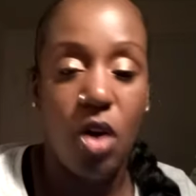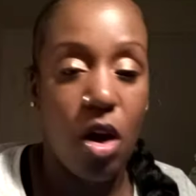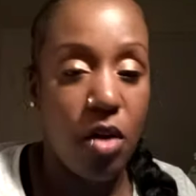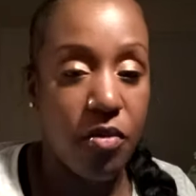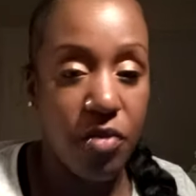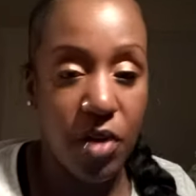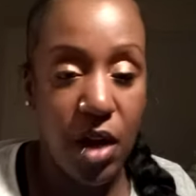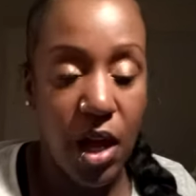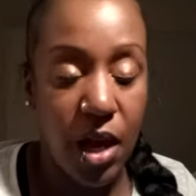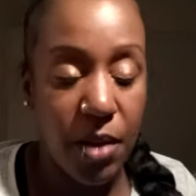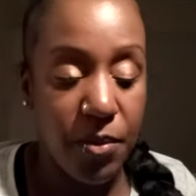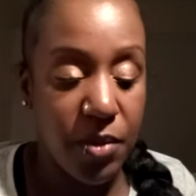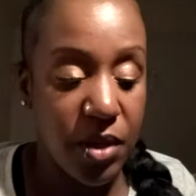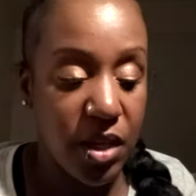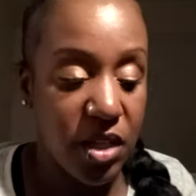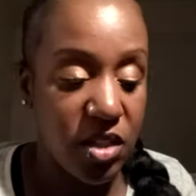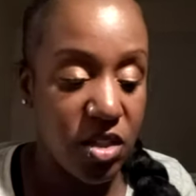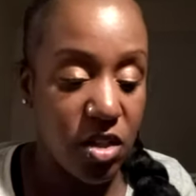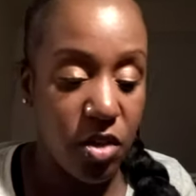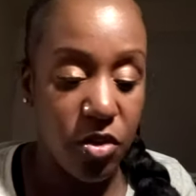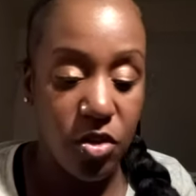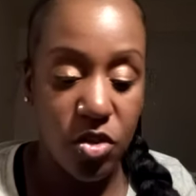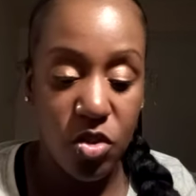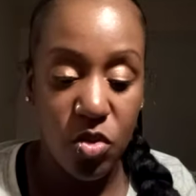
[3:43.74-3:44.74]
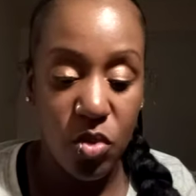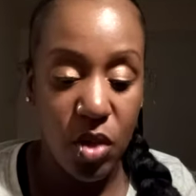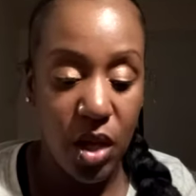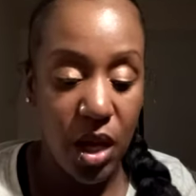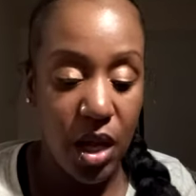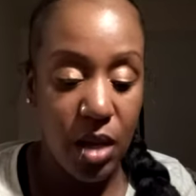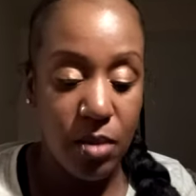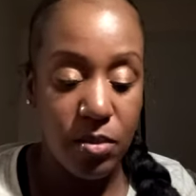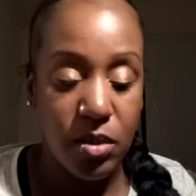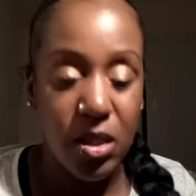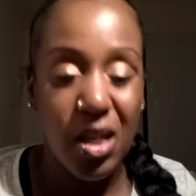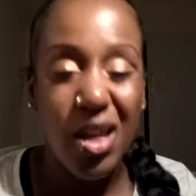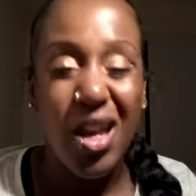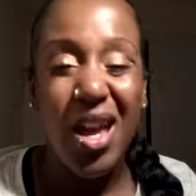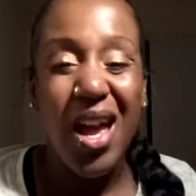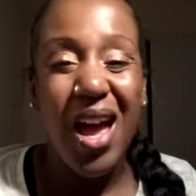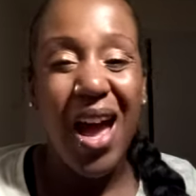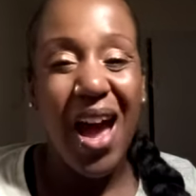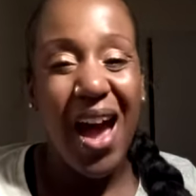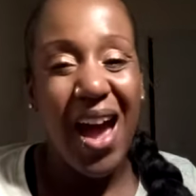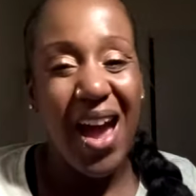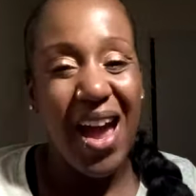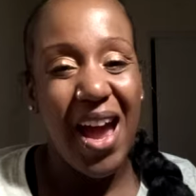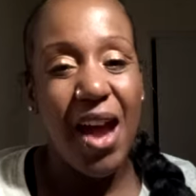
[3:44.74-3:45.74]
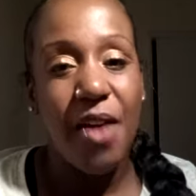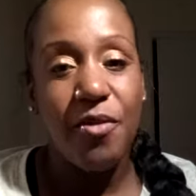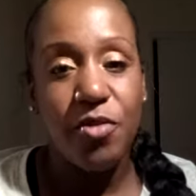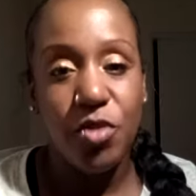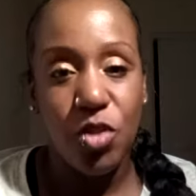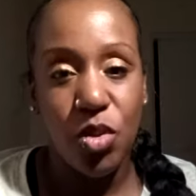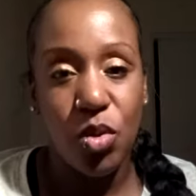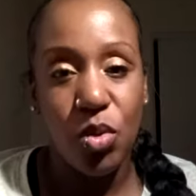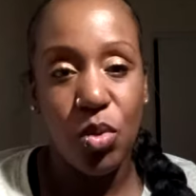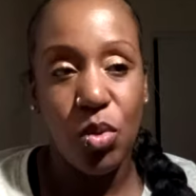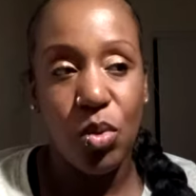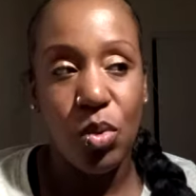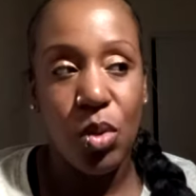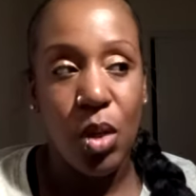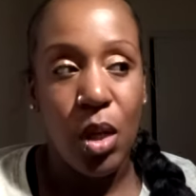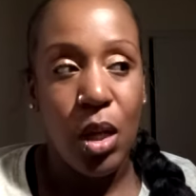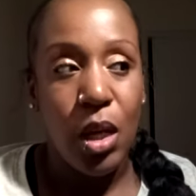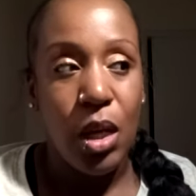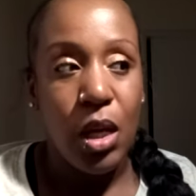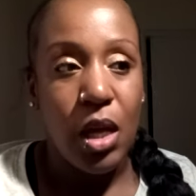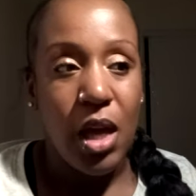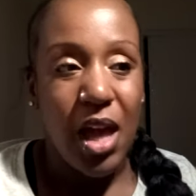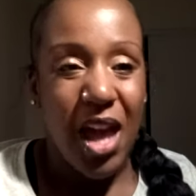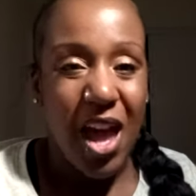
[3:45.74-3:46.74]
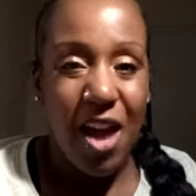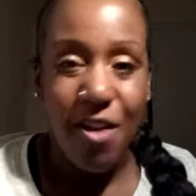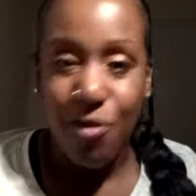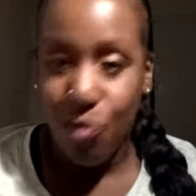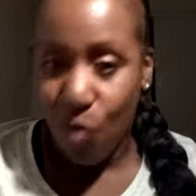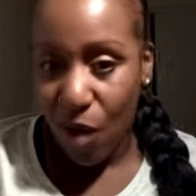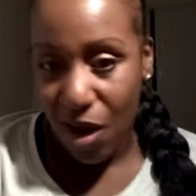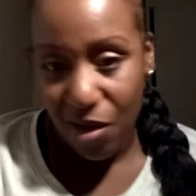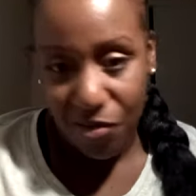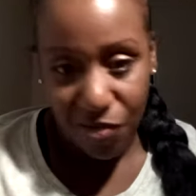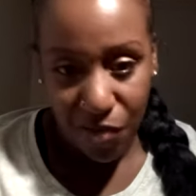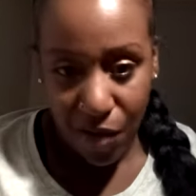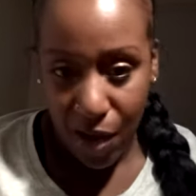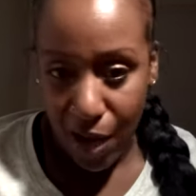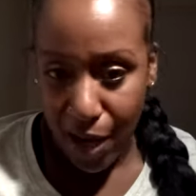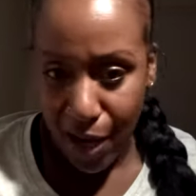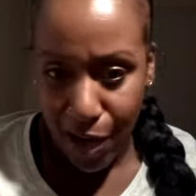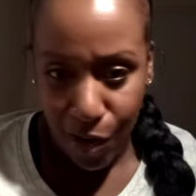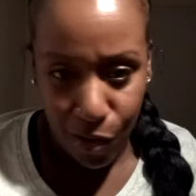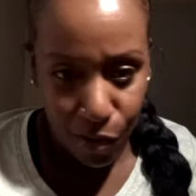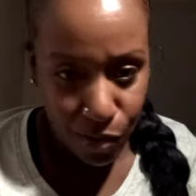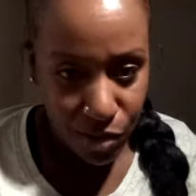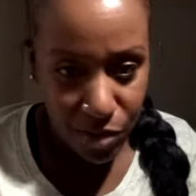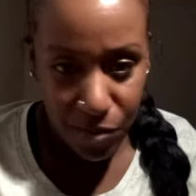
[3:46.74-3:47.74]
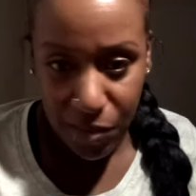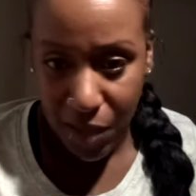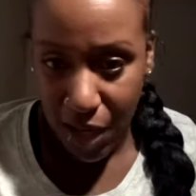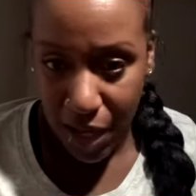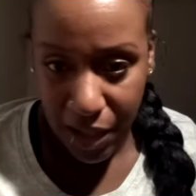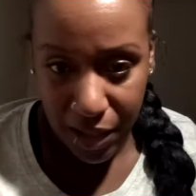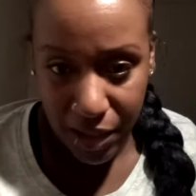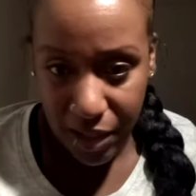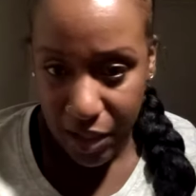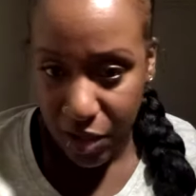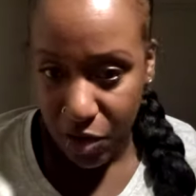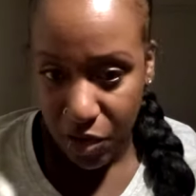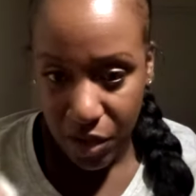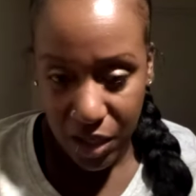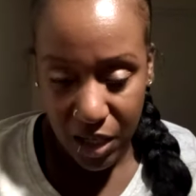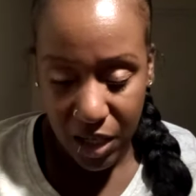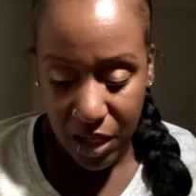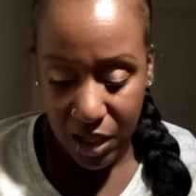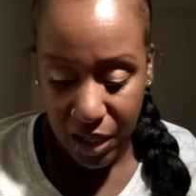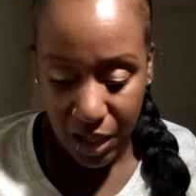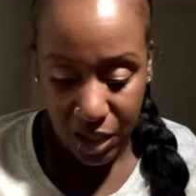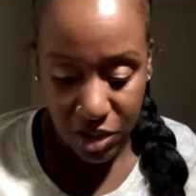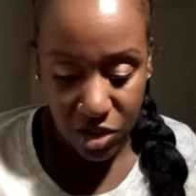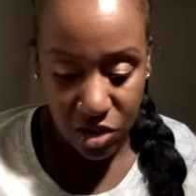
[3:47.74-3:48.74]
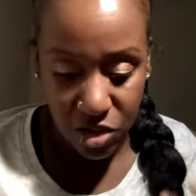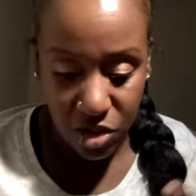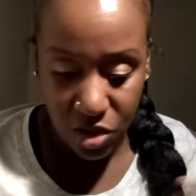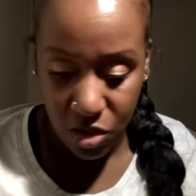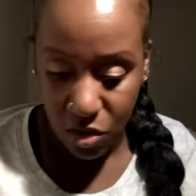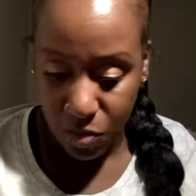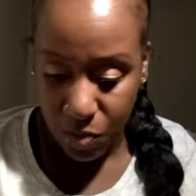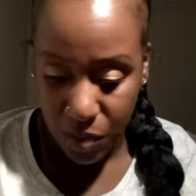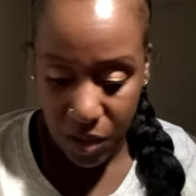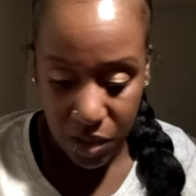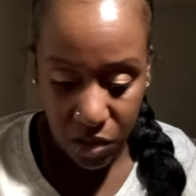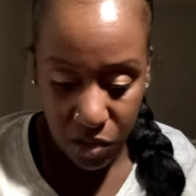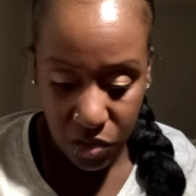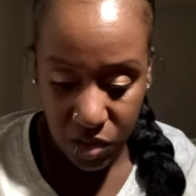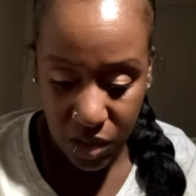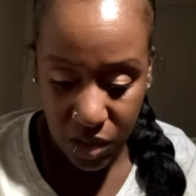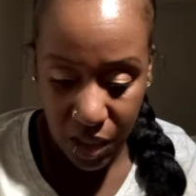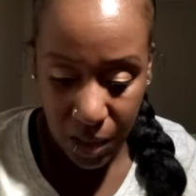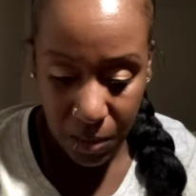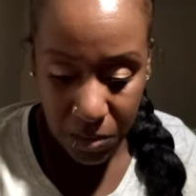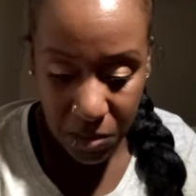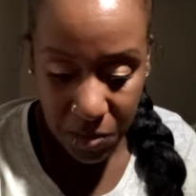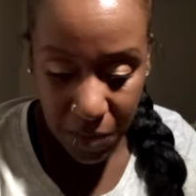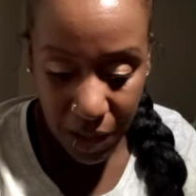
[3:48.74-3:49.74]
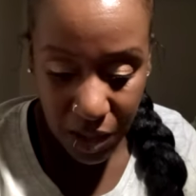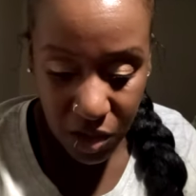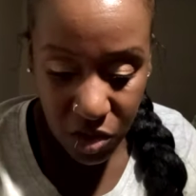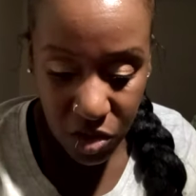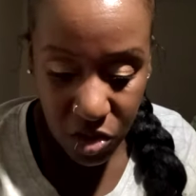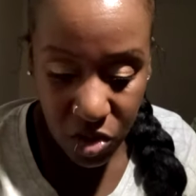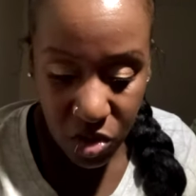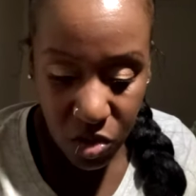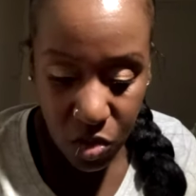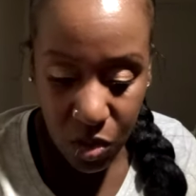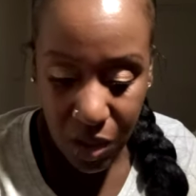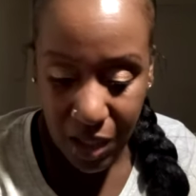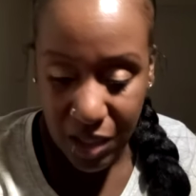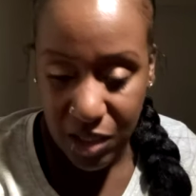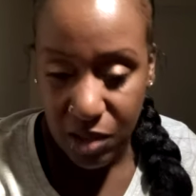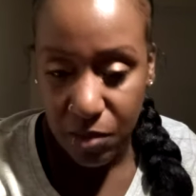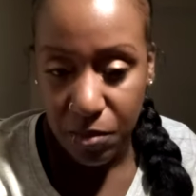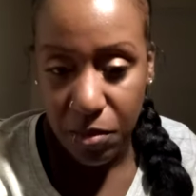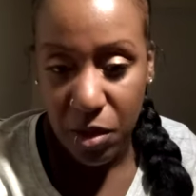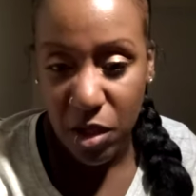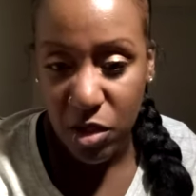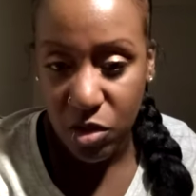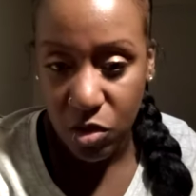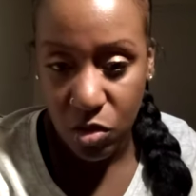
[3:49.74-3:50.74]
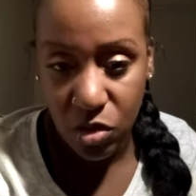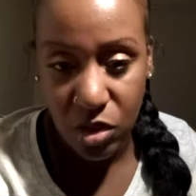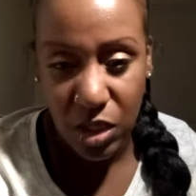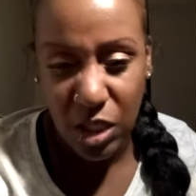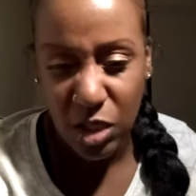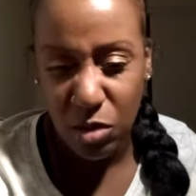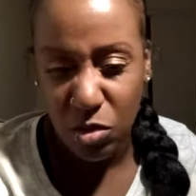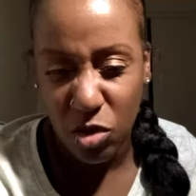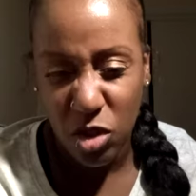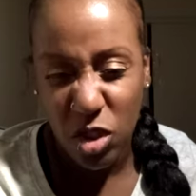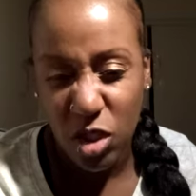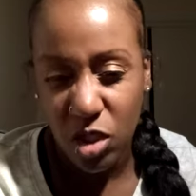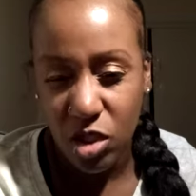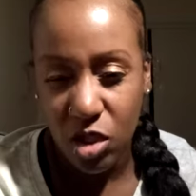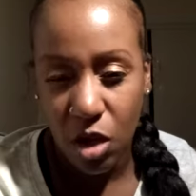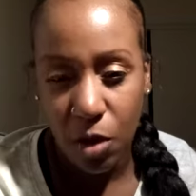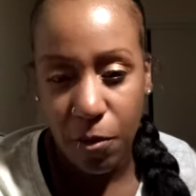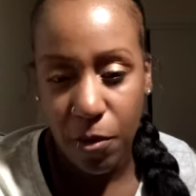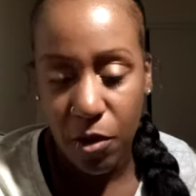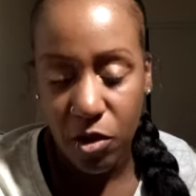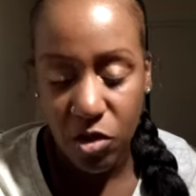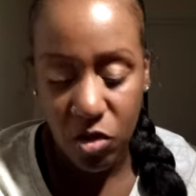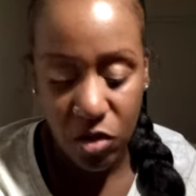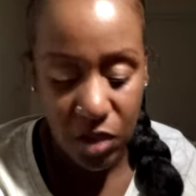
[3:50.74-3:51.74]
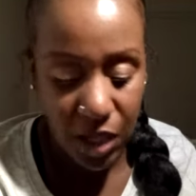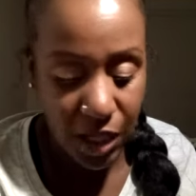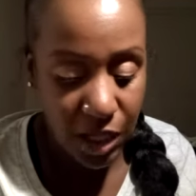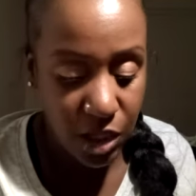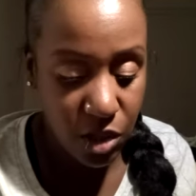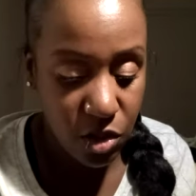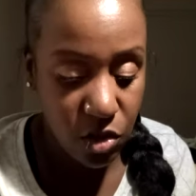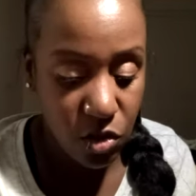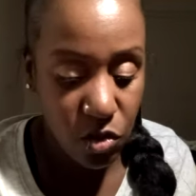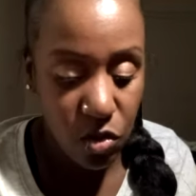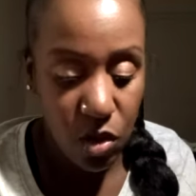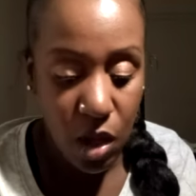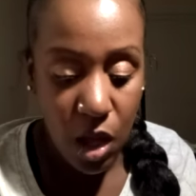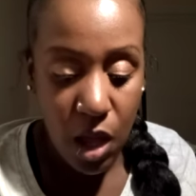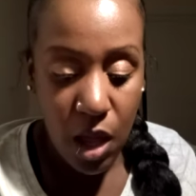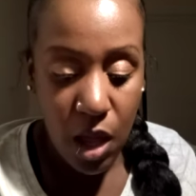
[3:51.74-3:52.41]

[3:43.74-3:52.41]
offline because the other two games, I have to have Wi-Fi or some kind of internet connection to play those games. But I just do got some puzzles, like some jigsaw puzzles I can do.